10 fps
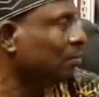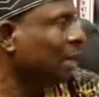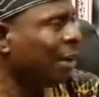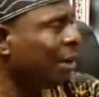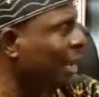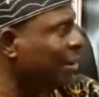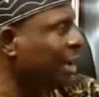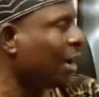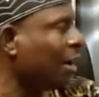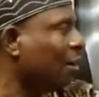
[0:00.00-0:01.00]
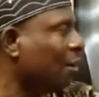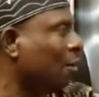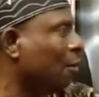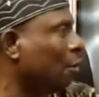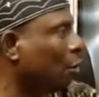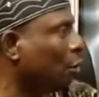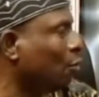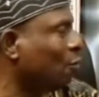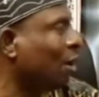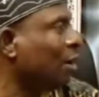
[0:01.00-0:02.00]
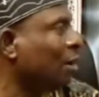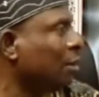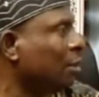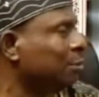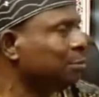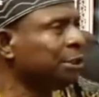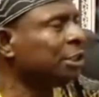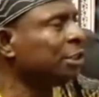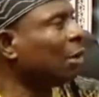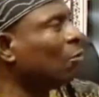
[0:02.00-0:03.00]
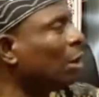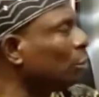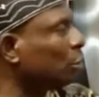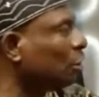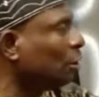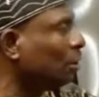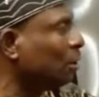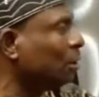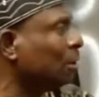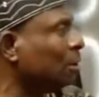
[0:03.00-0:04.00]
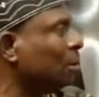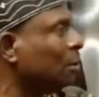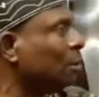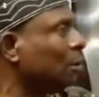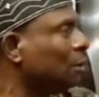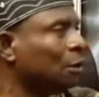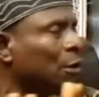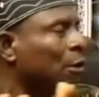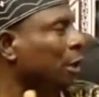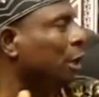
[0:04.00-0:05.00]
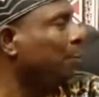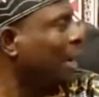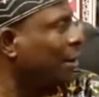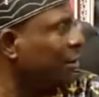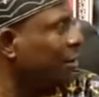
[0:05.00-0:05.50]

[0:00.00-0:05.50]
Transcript: And they are there all over, be it in aquaculture, apiary,